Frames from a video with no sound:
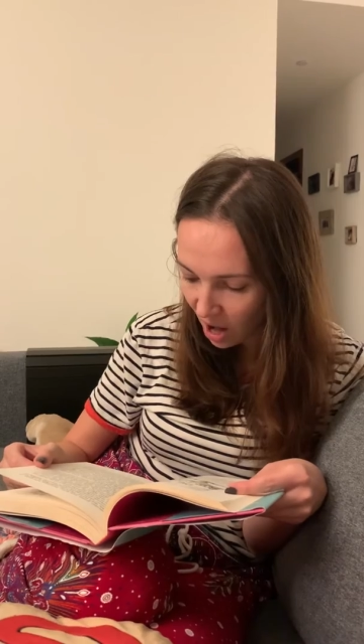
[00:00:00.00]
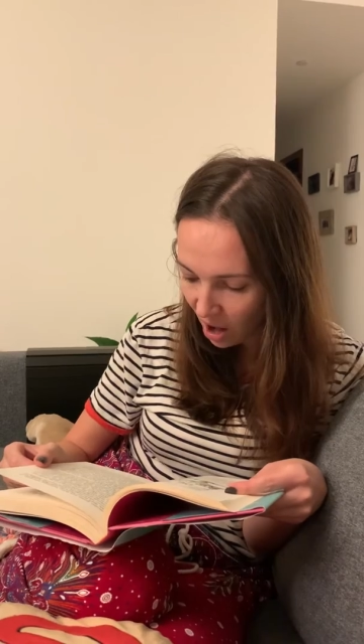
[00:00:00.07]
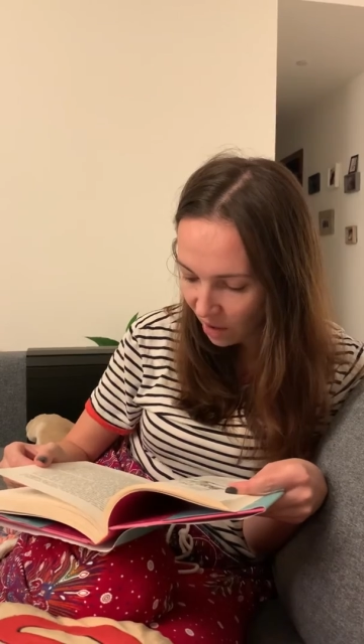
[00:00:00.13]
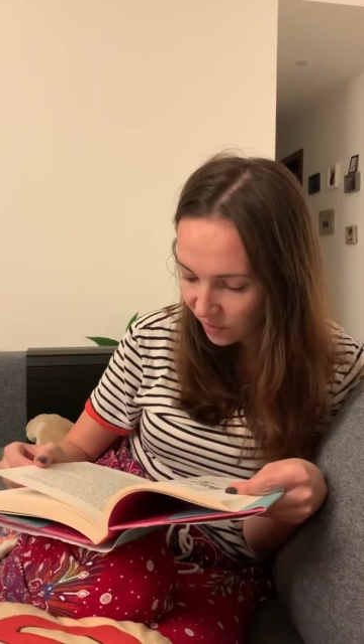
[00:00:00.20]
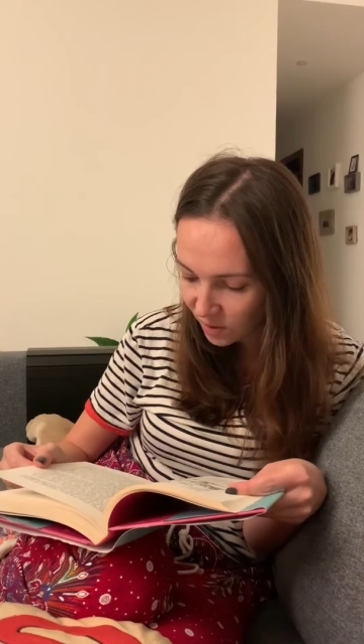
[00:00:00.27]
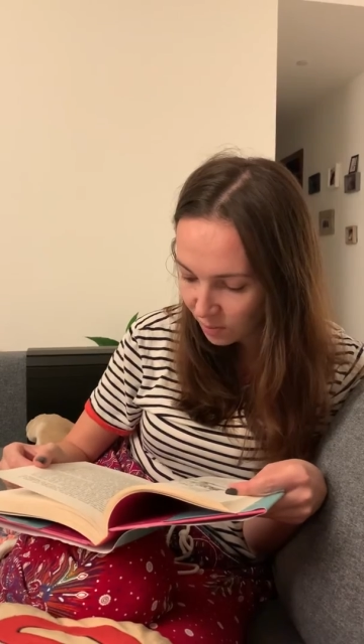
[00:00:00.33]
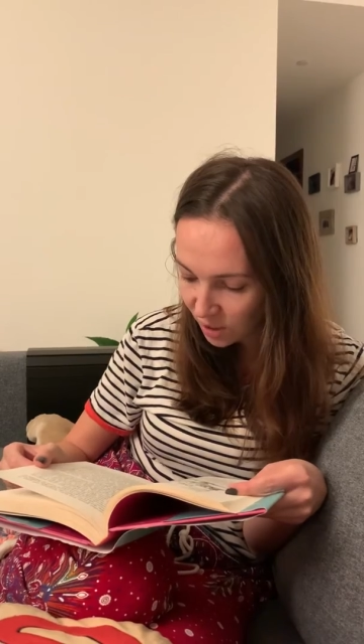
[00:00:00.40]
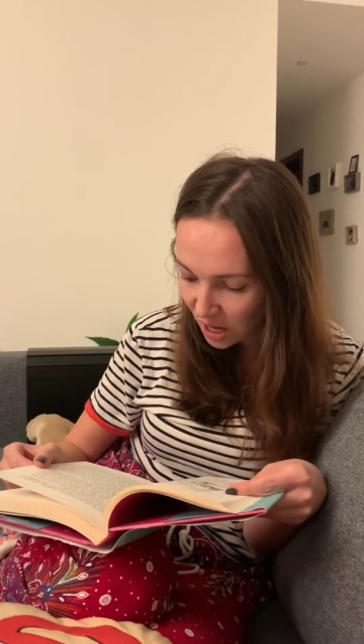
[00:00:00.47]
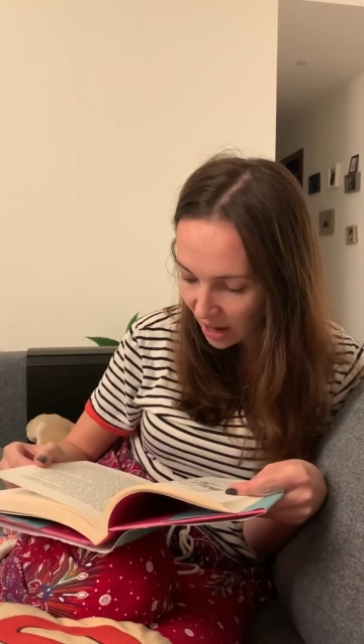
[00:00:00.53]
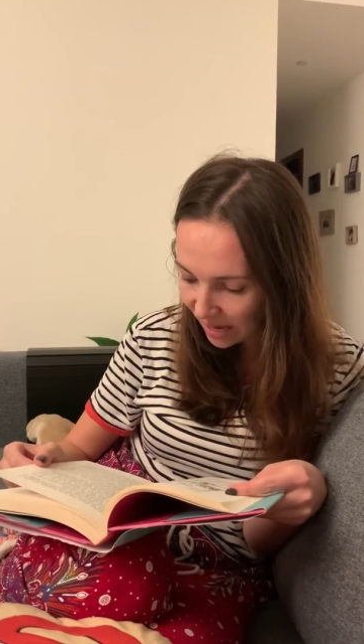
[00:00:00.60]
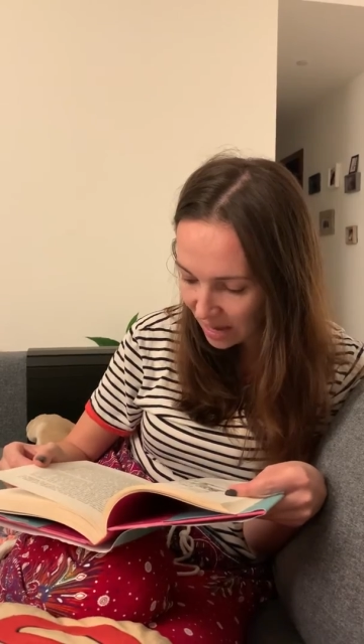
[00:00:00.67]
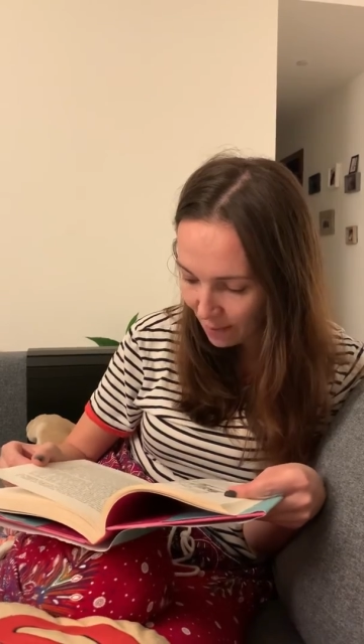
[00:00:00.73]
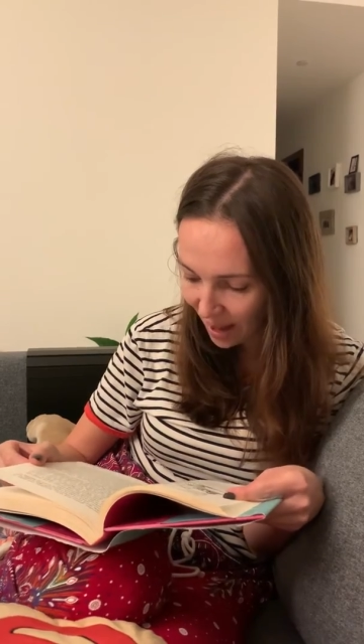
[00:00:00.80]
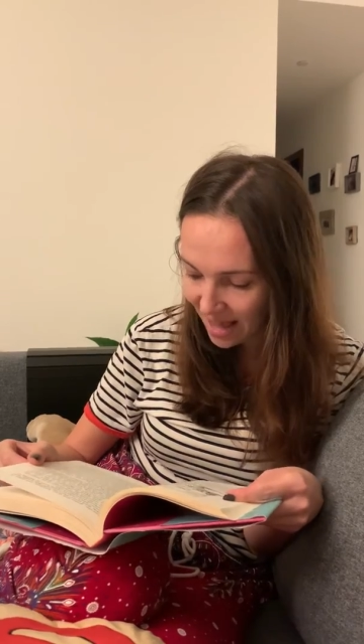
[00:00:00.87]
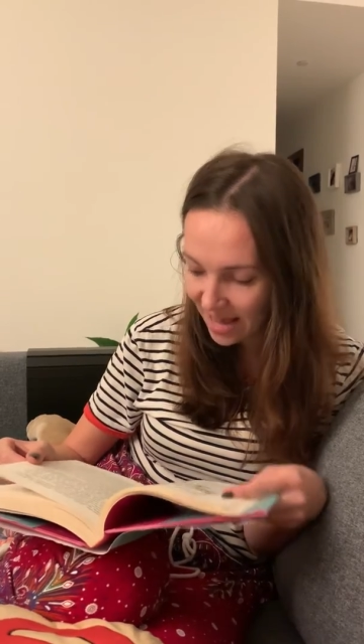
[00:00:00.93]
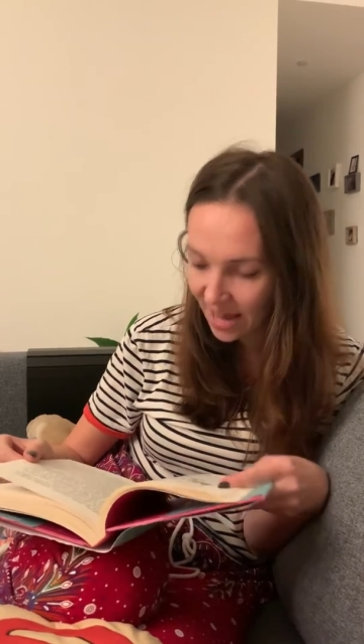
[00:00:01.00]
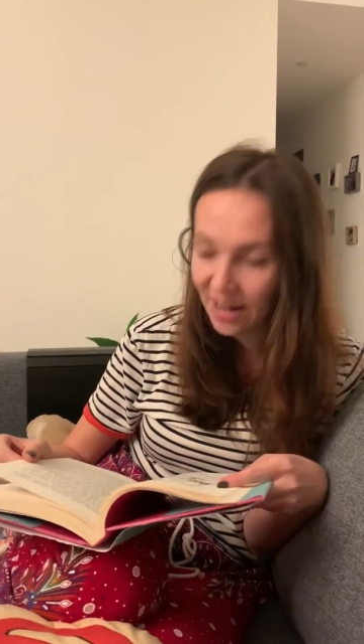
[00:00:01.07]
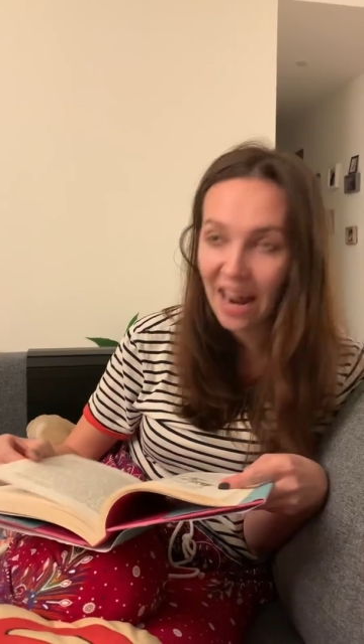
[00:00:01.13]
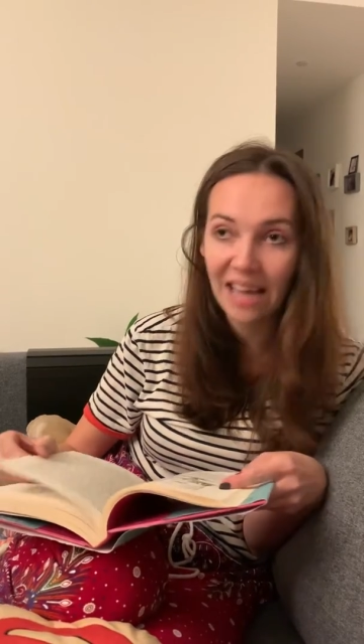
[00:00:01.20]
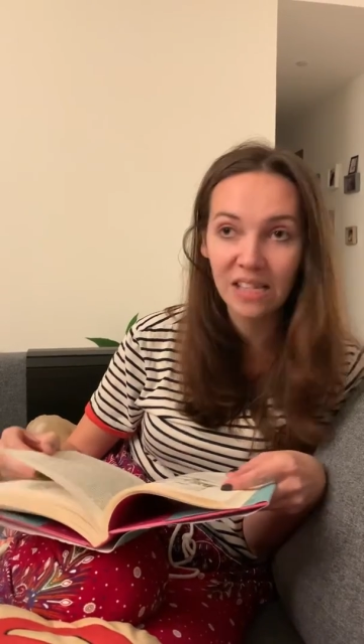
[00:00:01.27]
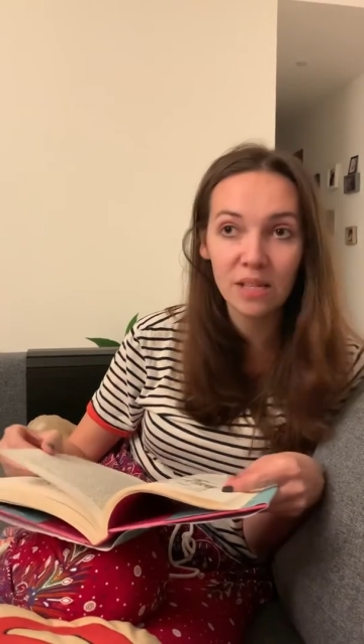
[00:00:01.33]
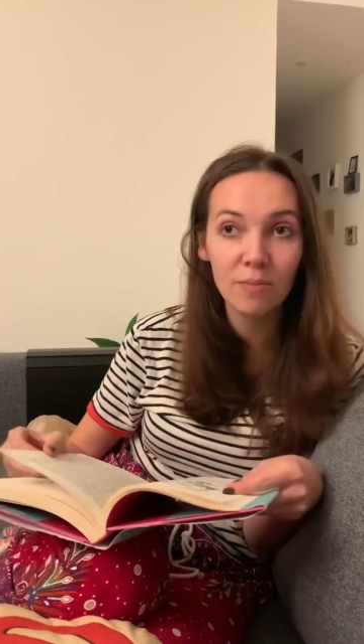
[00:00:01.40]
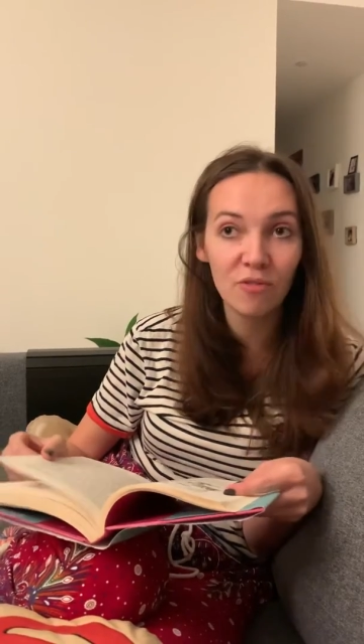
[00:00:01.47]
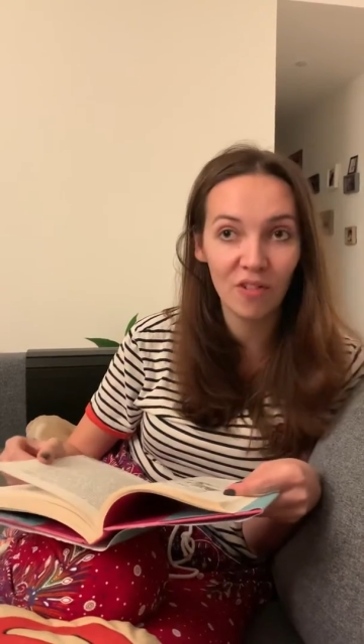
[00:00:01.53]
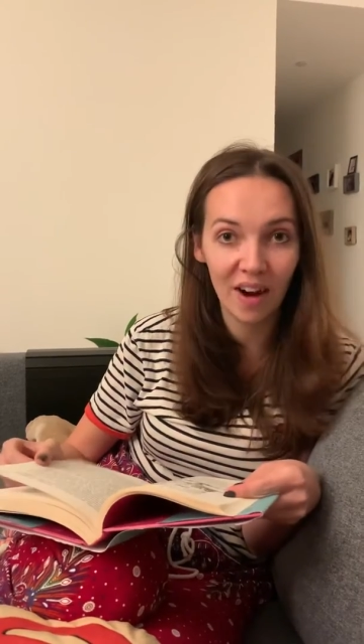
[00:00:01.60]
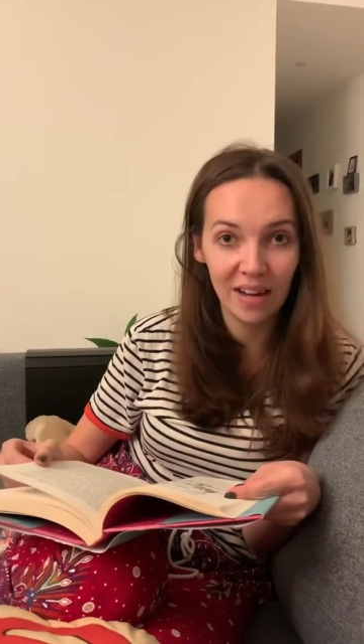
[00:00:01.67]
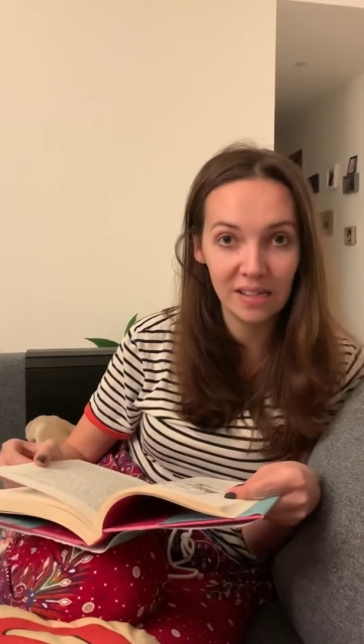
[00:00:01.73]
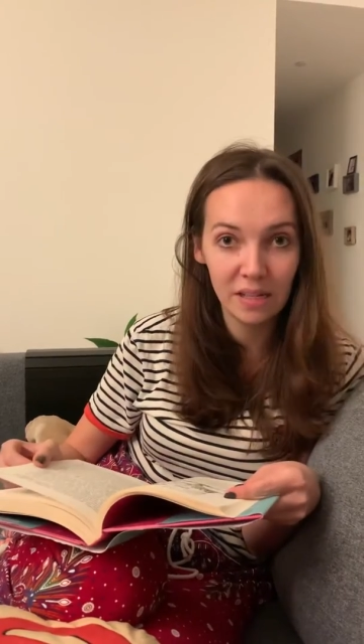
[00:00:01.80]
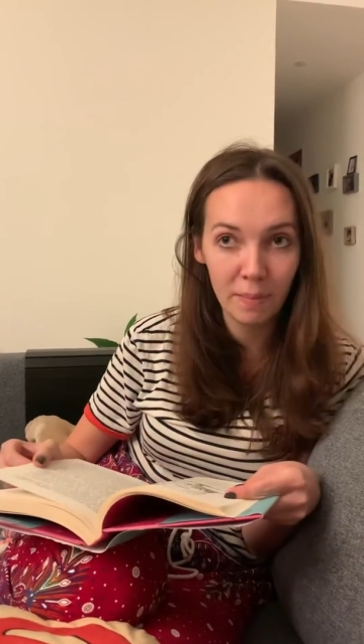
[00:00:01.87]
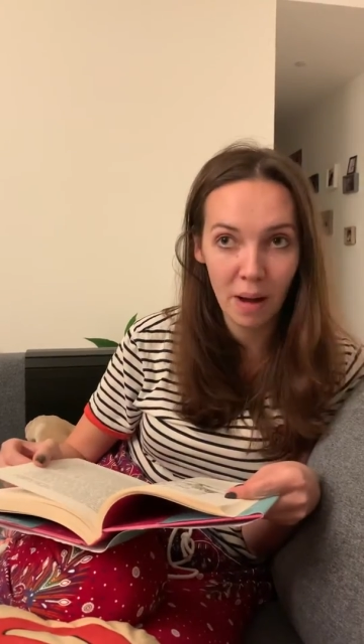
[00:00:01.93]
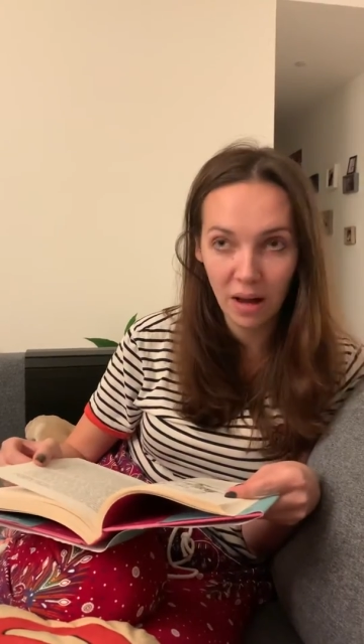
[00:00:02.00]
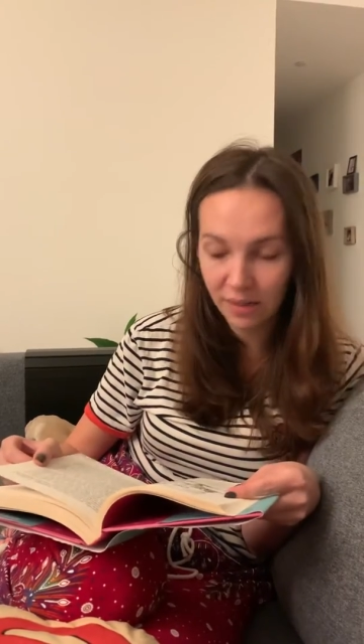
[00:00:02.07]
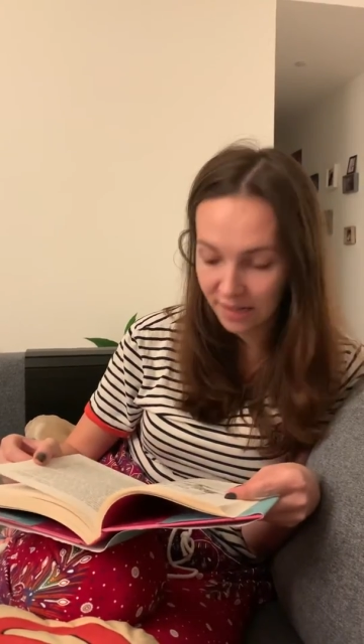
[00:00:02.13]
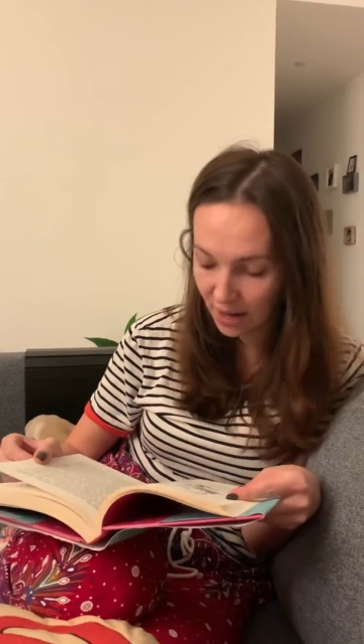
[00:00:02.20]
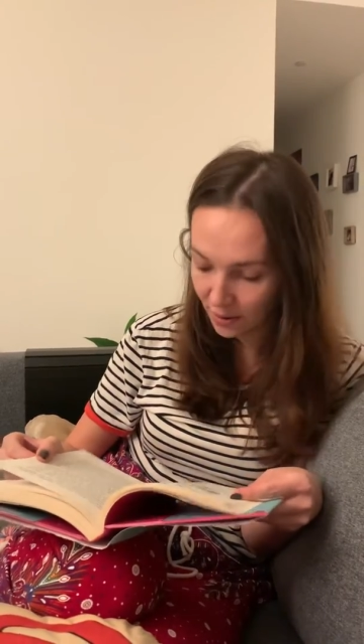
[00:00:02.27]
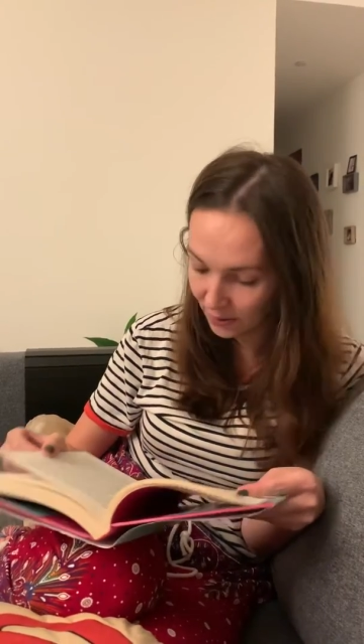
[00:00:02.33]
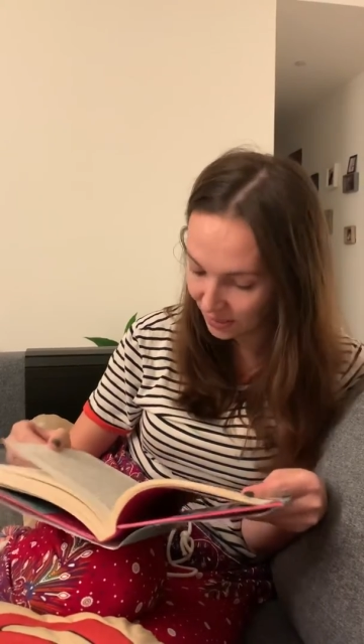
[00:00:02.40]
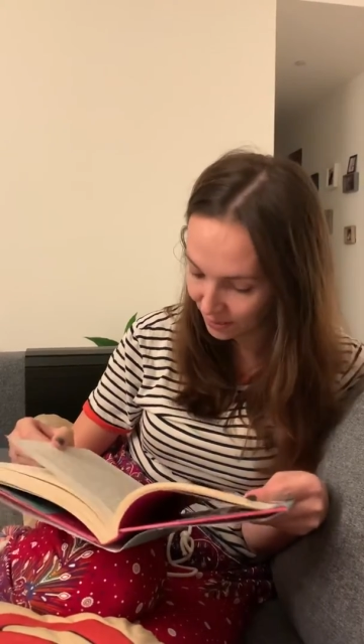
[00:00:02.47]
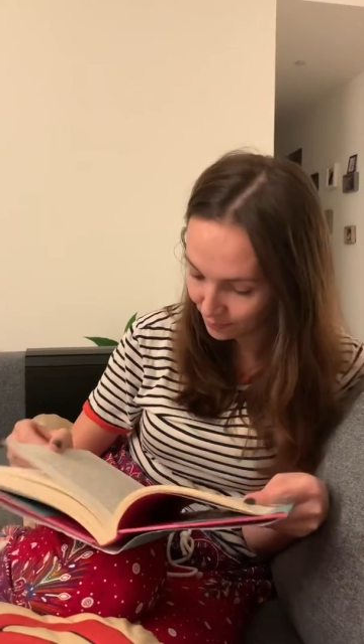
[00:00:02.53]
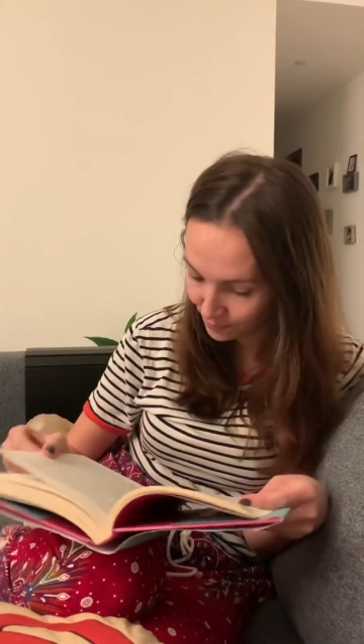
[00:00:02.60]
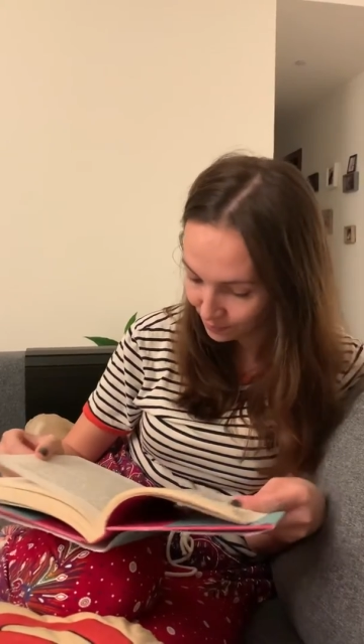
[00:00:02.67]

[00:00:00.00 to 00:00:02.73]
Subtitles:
of some turkey bacon and some fried tomatoes.